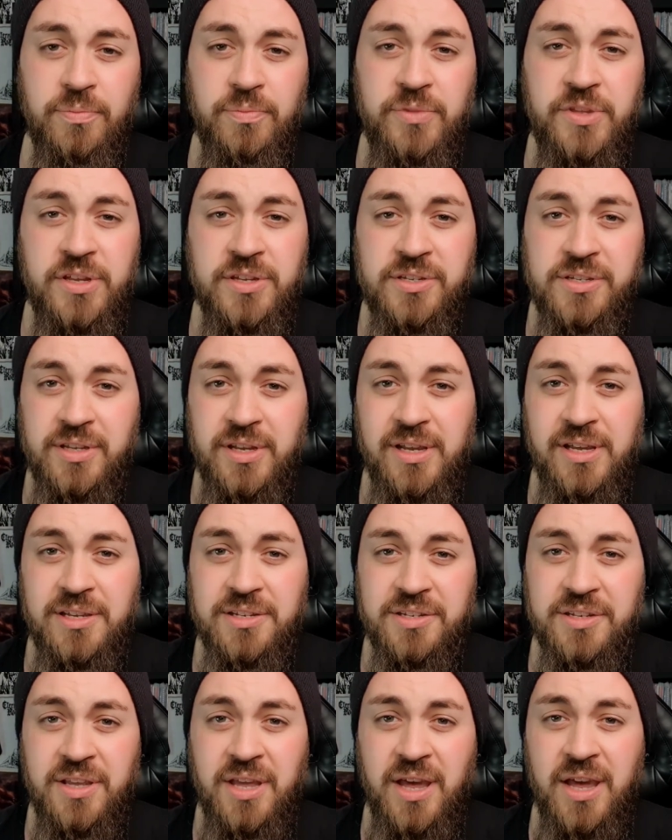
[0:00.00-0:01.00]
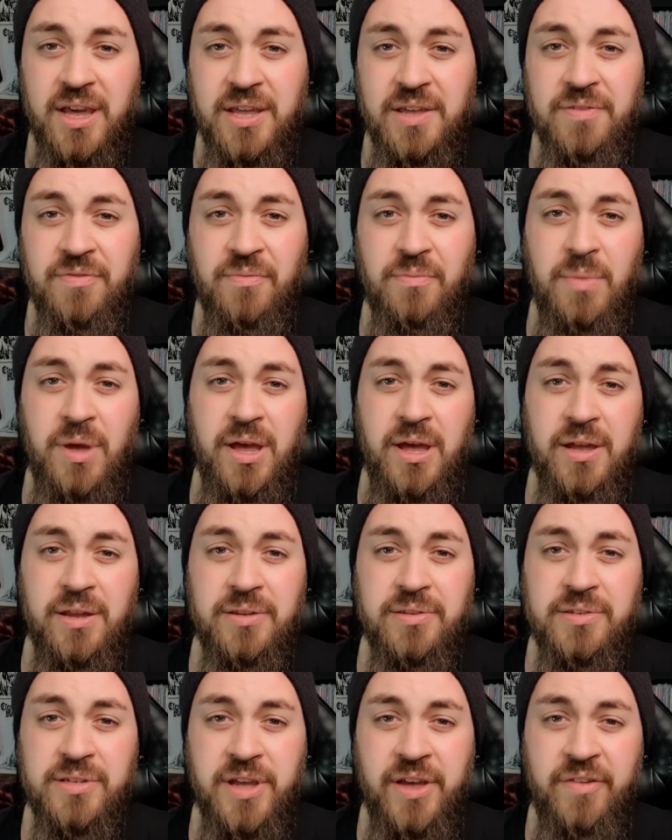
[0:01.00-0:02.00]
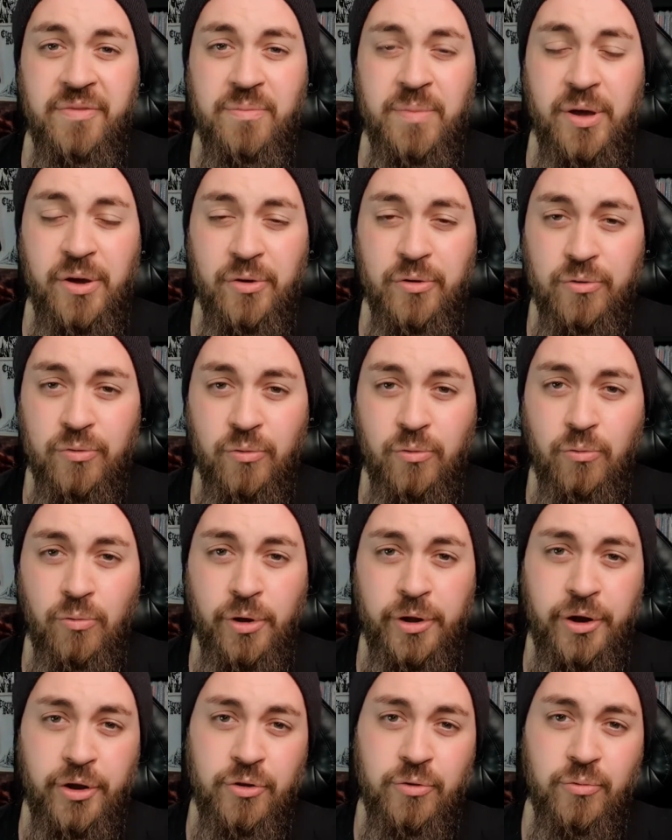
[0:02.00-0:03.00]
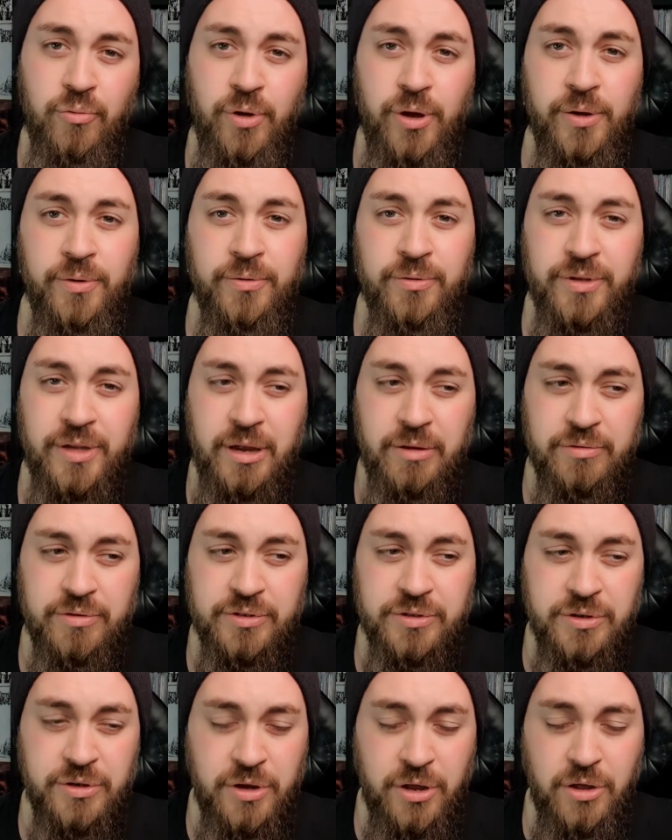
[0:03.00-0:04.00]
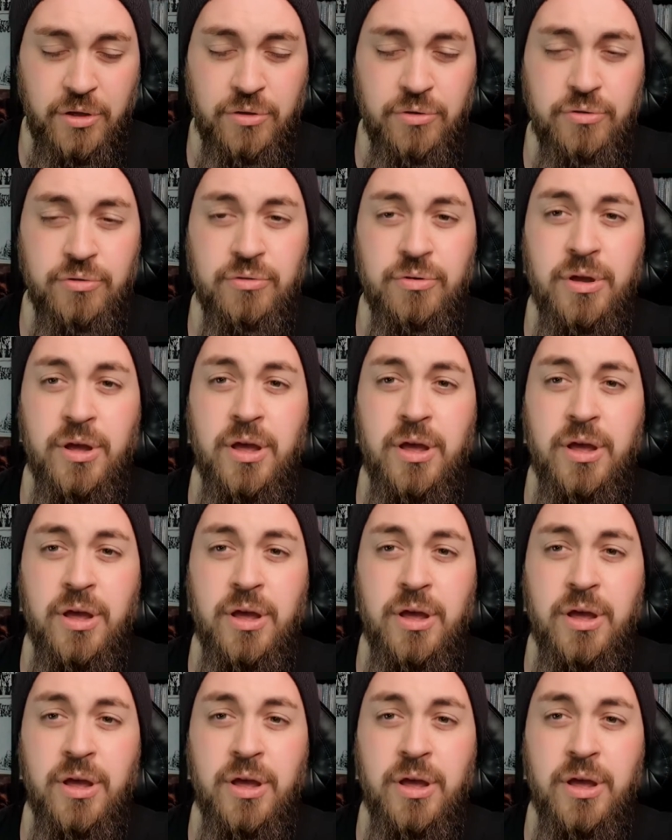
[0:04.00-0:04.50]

this is Caveman Death Metal 101. There is no